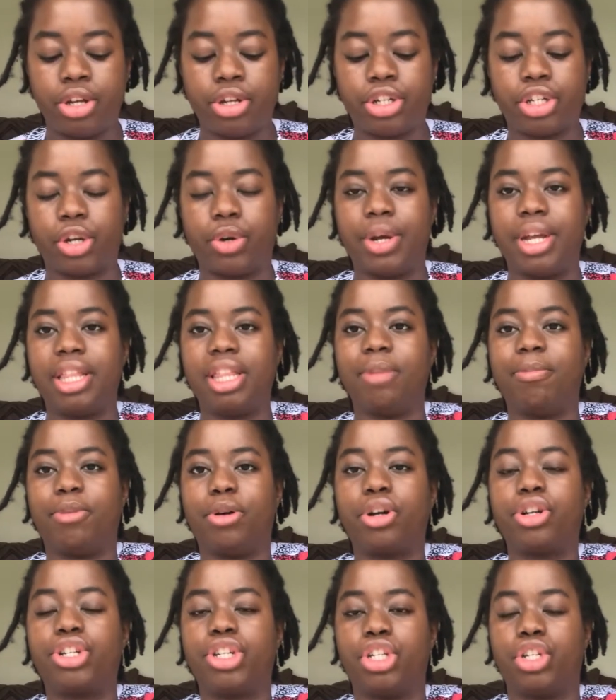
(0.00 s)
So in the
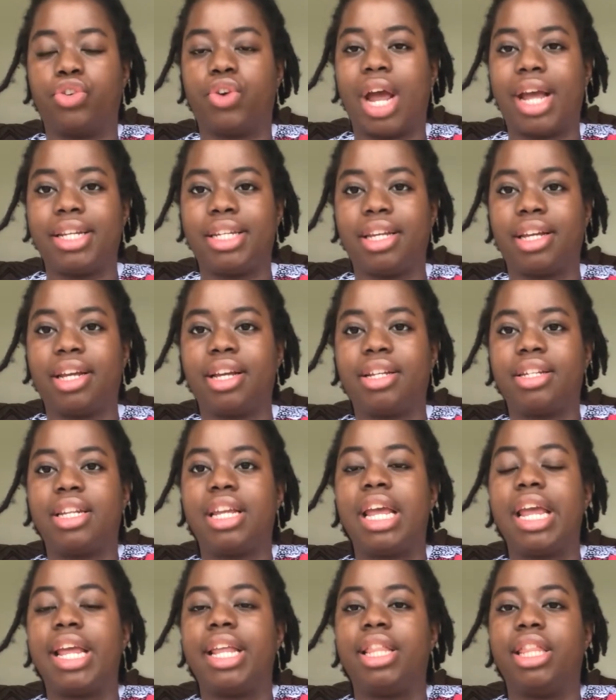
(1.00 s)
book, she's writing it.
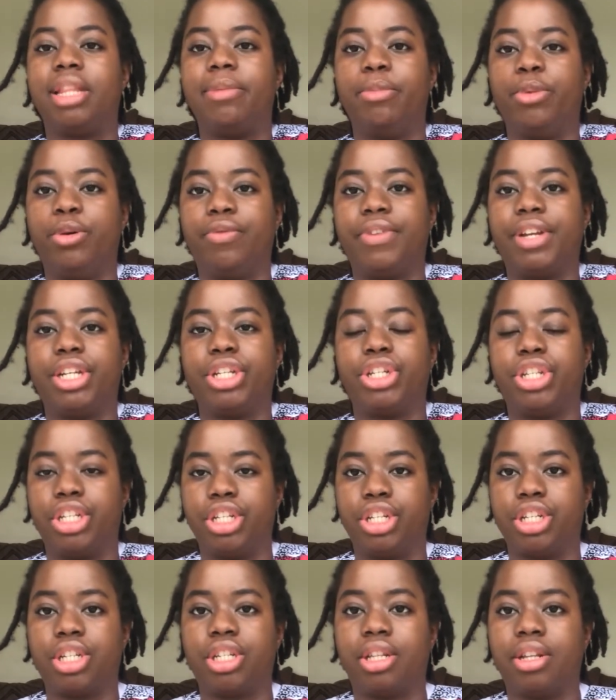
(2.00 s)
In the movie,
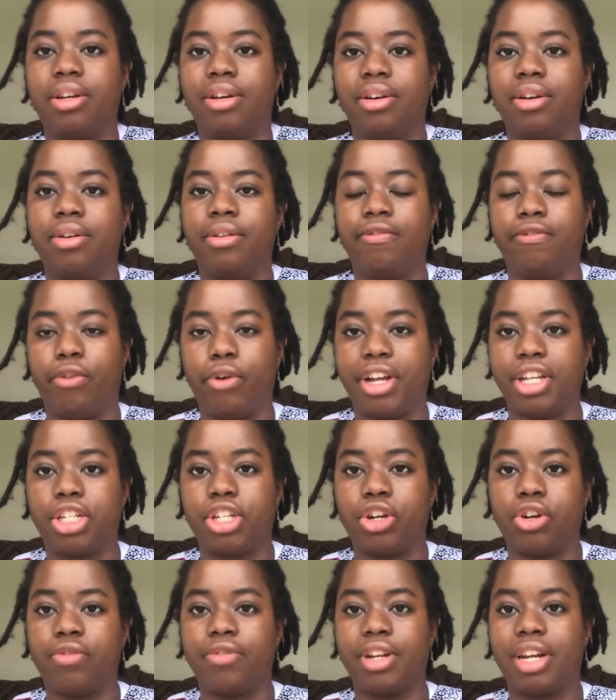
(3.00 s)
she's just the
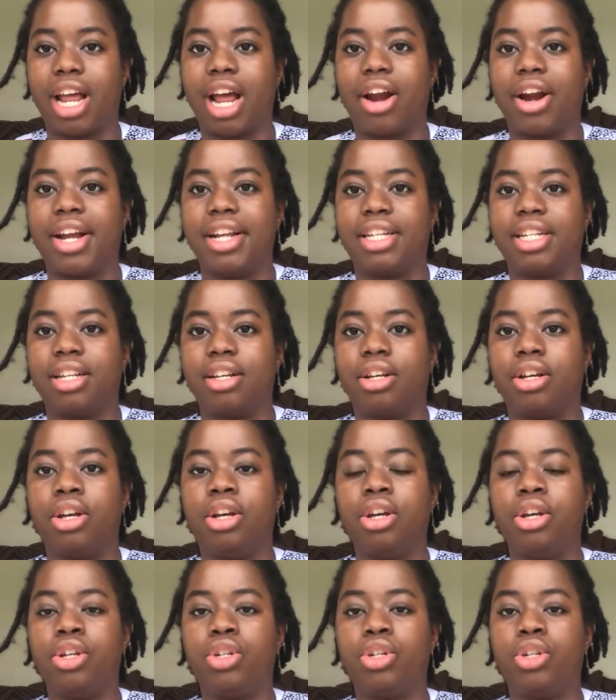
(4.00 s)
voiceover narrator